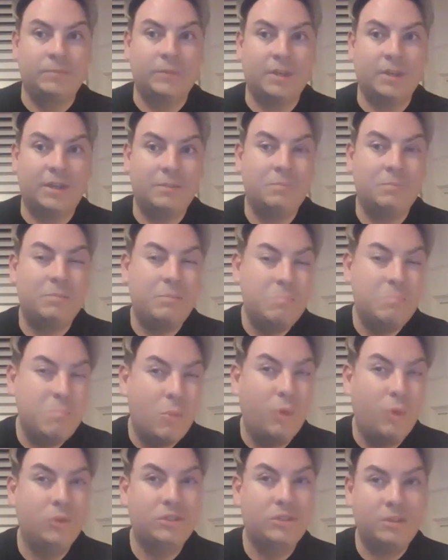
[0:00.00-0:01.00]
And
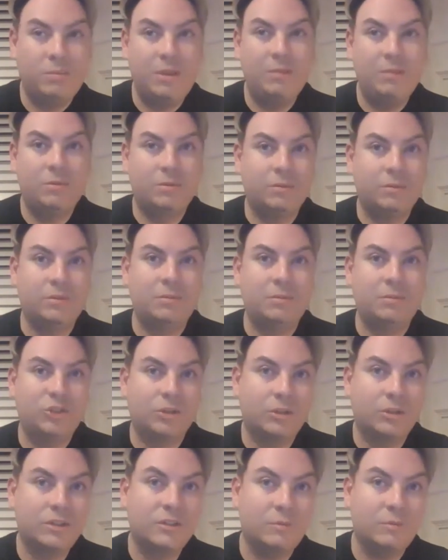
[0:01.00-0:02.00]
most people, the
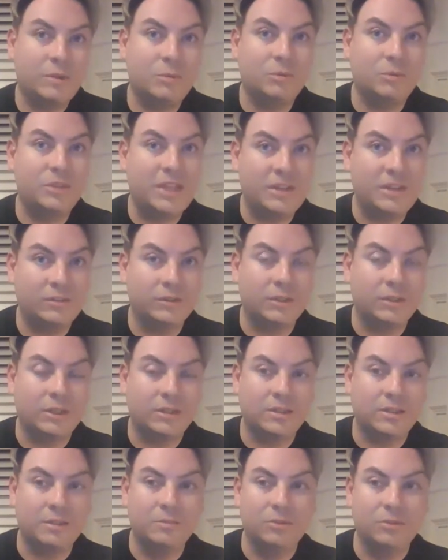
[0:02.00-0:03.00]
majority of people, definitely get
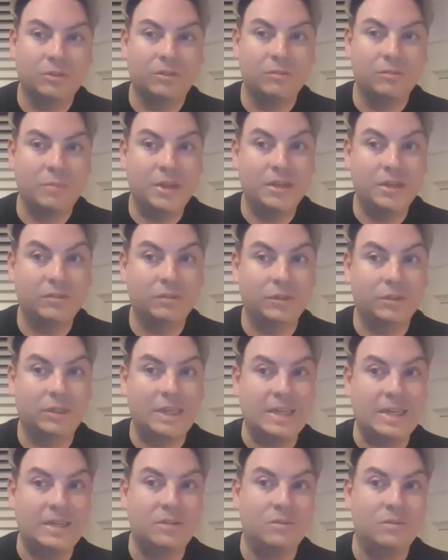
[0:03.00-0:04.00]
some sort of benefit
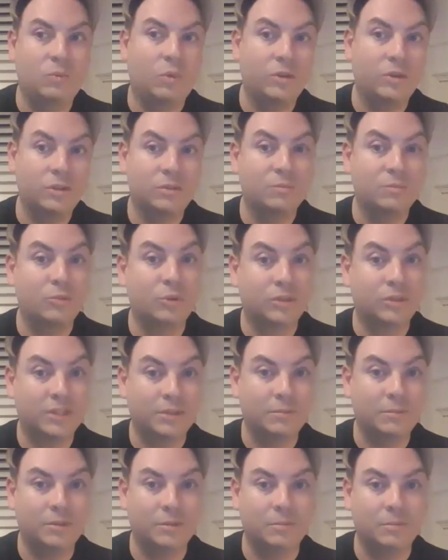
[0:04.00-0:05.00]
in one or more
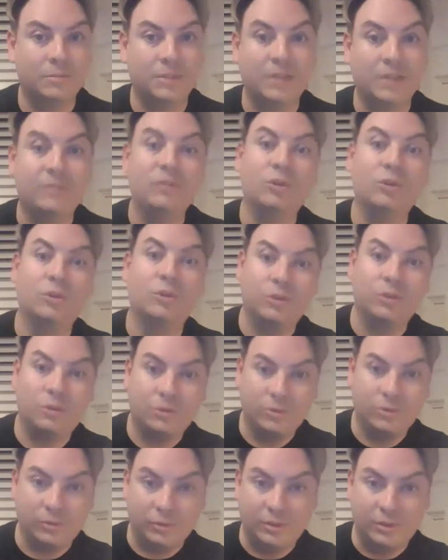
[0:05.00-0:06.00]
symptoms, if not
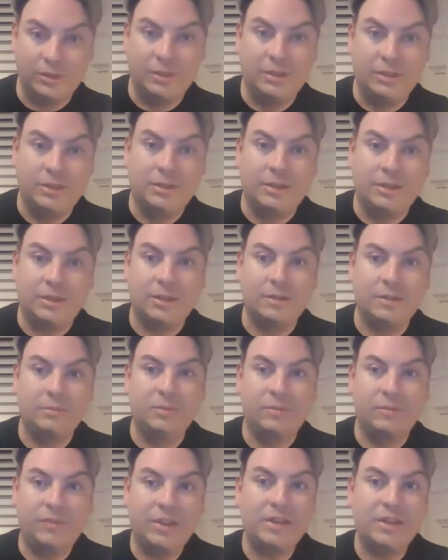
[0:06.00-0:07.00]
all. And
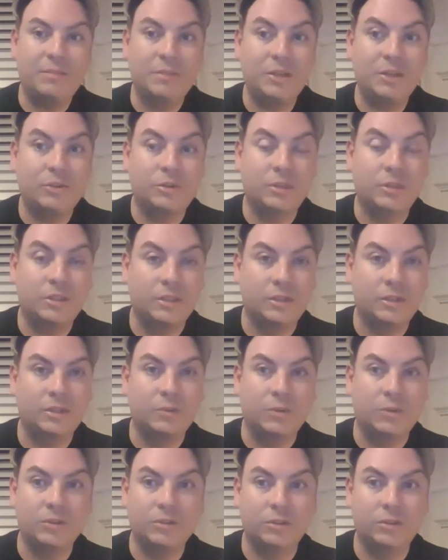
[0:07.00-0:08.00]
the very minority are the
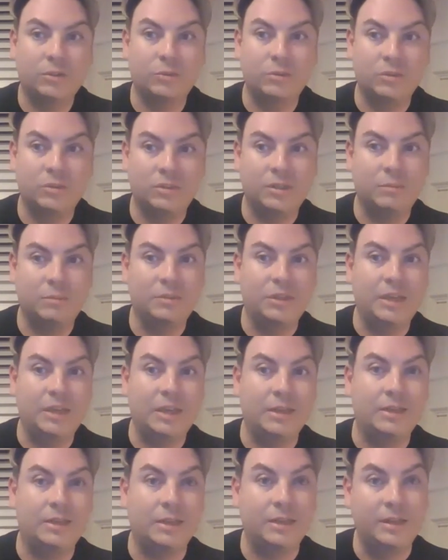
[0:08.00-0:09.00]
ones who don't seem to
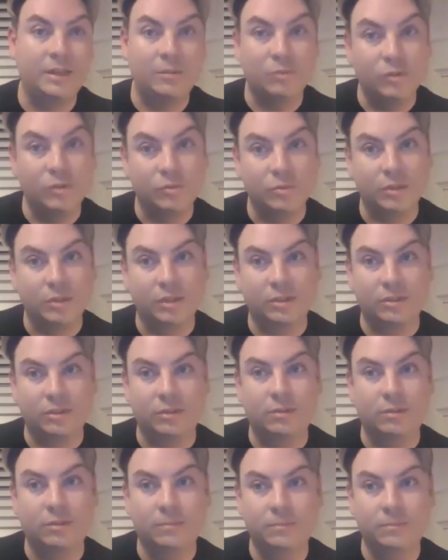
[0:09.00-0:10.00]
get any improvement at all.